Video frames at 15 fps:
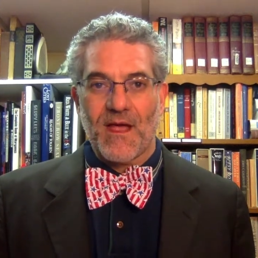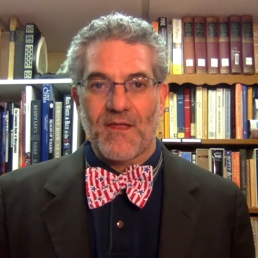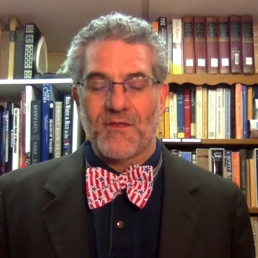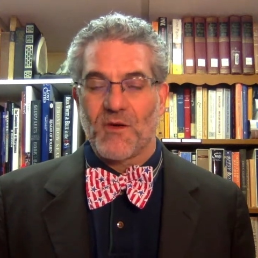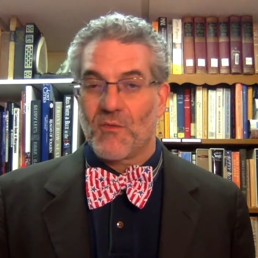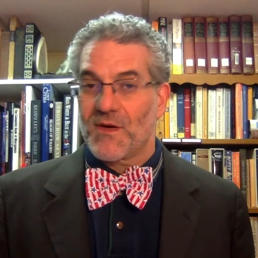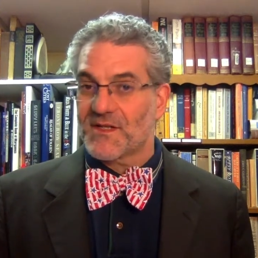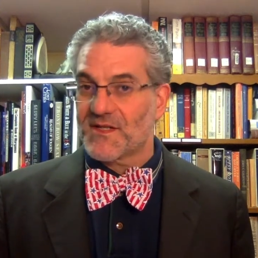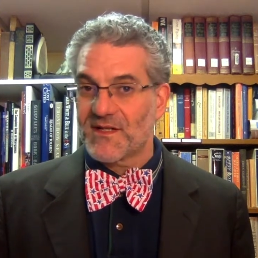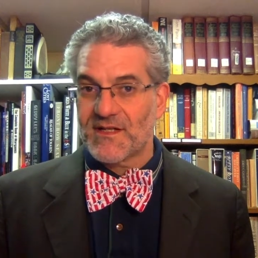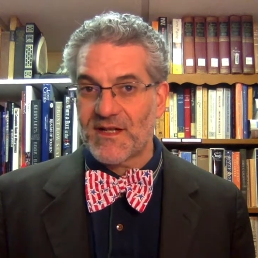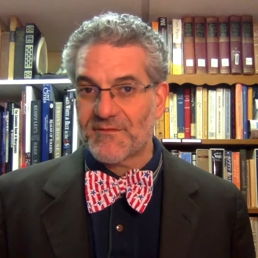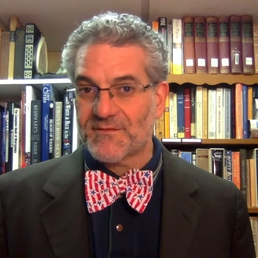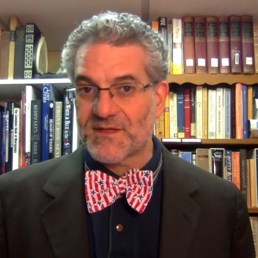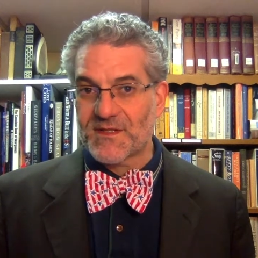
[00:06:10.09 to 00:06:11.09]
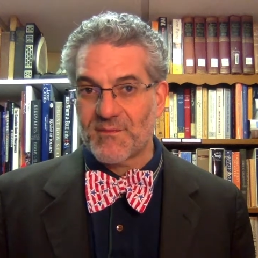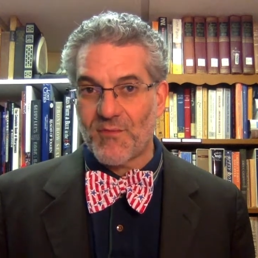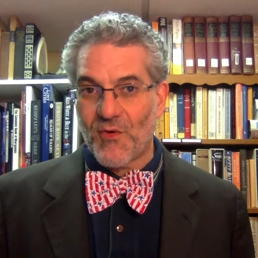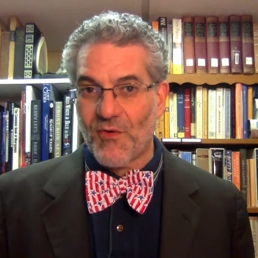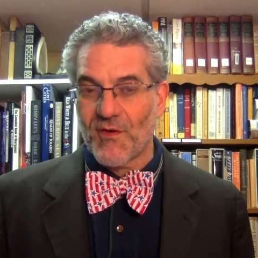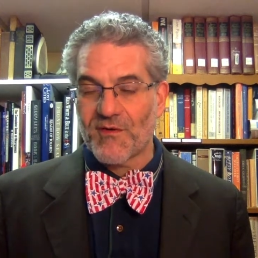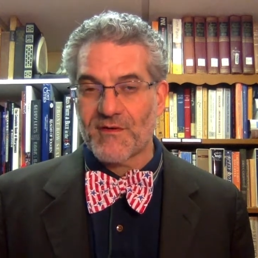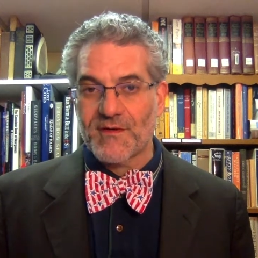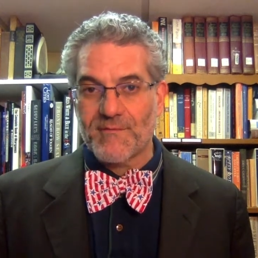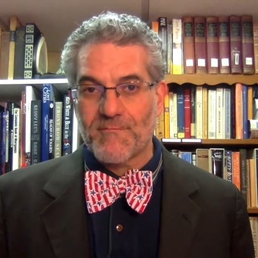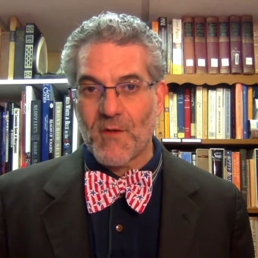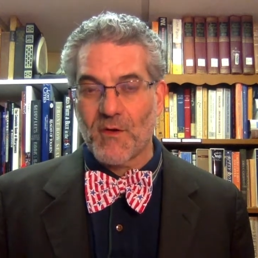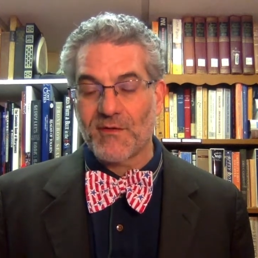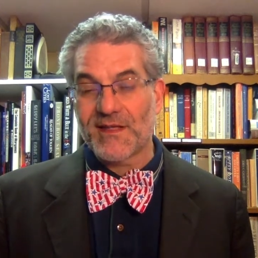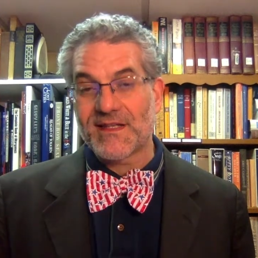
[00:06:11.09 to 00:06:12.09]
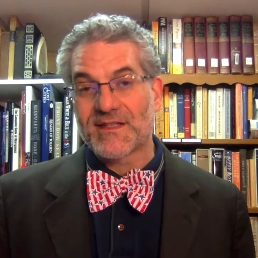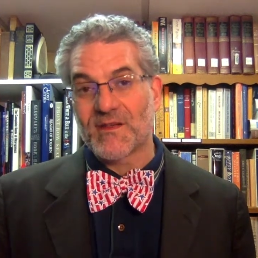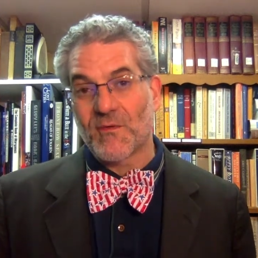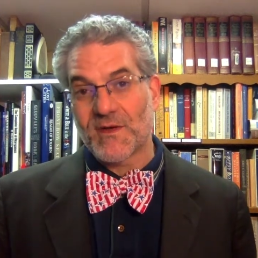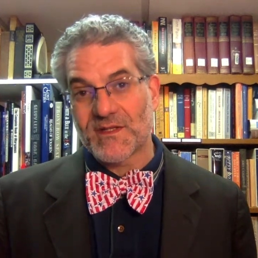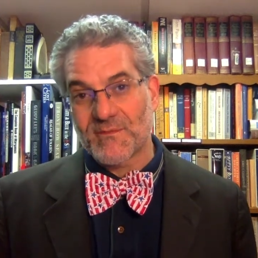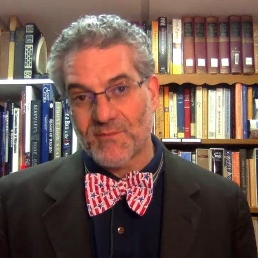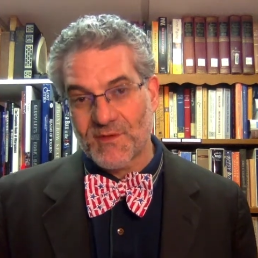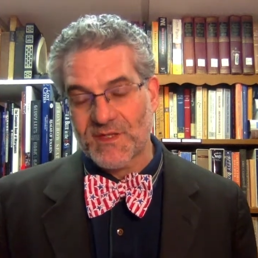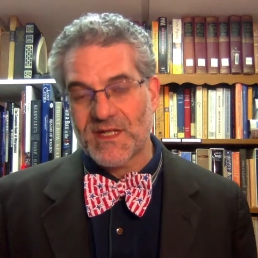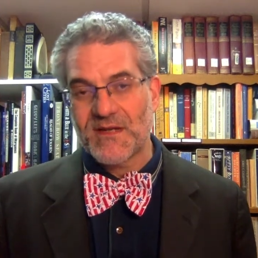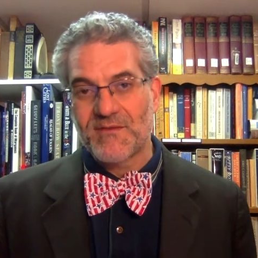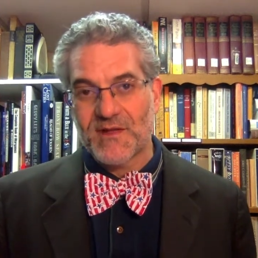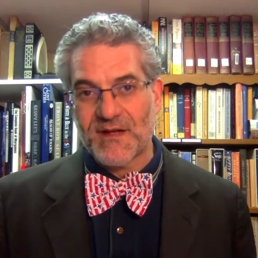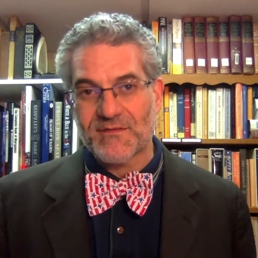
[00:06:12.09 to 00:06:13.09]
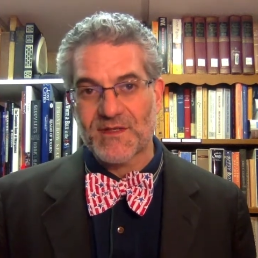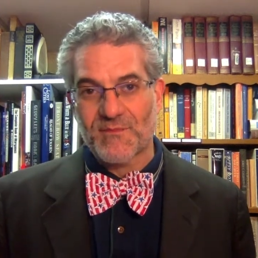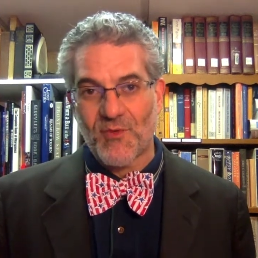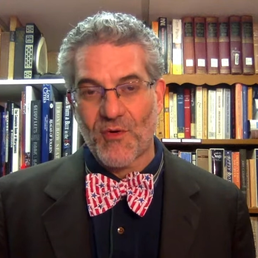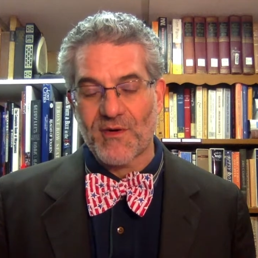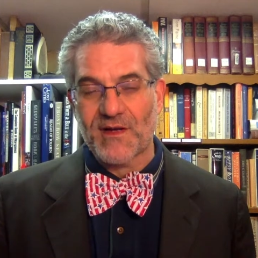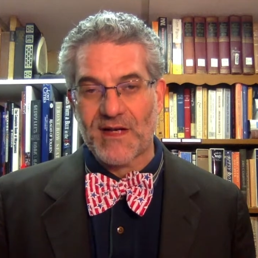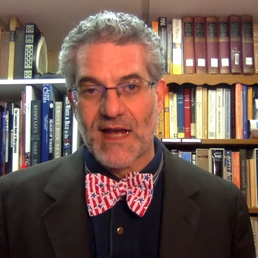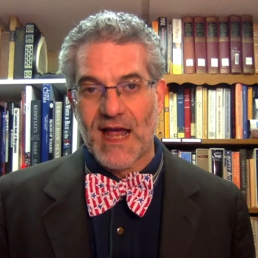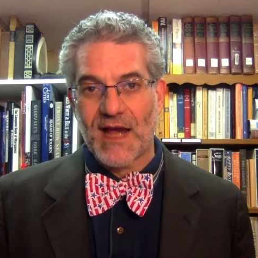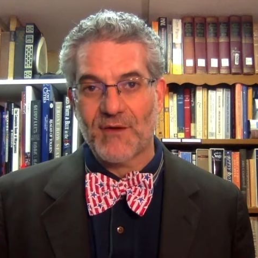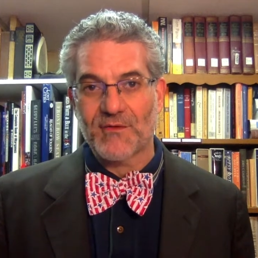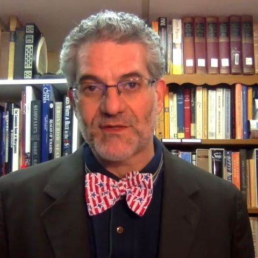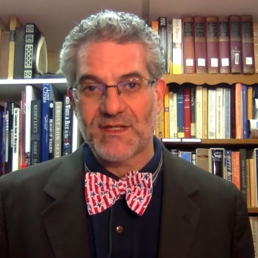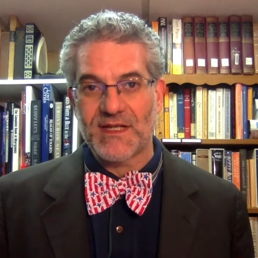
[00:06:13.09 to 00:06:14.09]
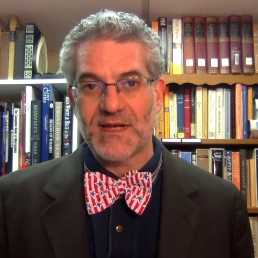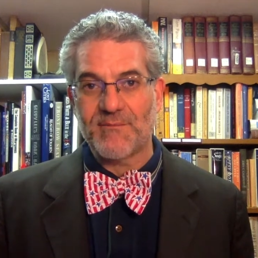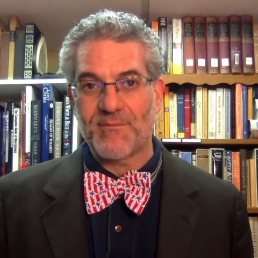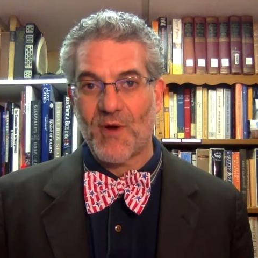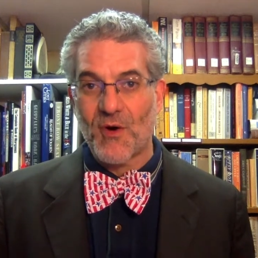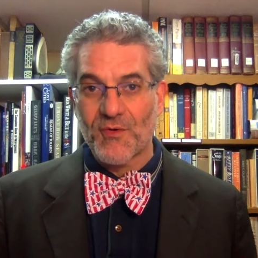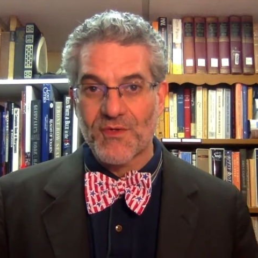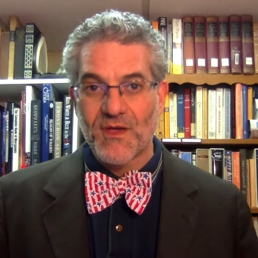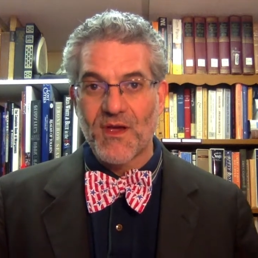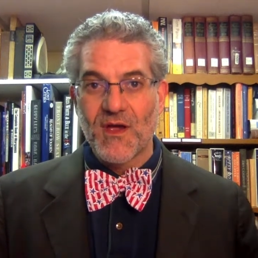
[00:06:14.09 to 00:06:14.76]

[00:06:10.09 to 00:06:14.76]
There wasn't enough support, or at least there wasn't perceived enough support in Congress to get both